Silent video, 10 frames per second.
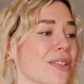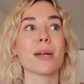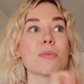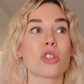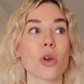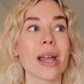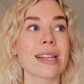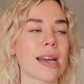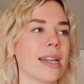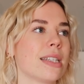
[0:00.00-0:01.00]
I am so
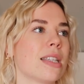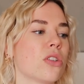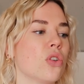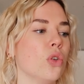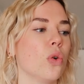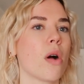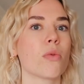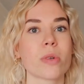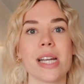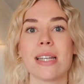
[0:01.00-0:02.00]
excited to
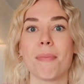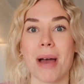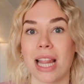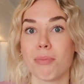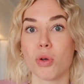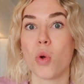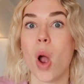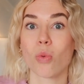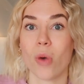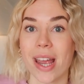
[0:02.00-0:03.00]
read Malibu
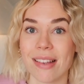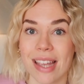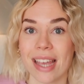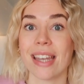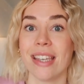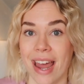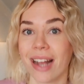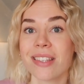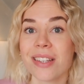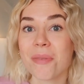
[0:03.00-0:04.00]
Rising
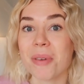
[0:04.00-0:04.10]
next year,